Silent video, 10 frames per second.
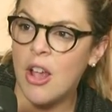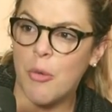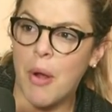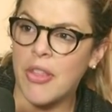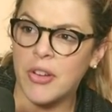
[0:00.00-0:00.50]

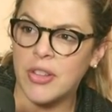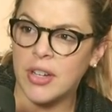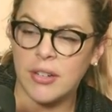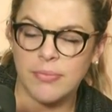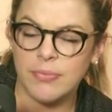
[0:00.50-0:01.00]
whether
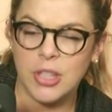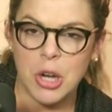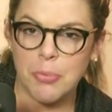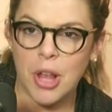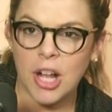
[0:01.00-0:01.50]
they're, you
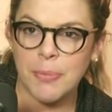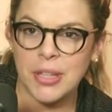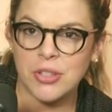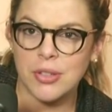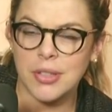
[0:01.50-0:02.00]
know,
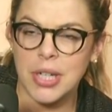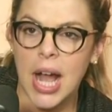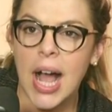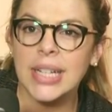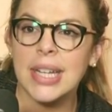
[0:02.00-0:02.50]
blockbusters or
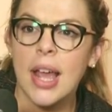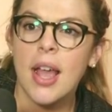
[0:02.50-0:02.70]
not.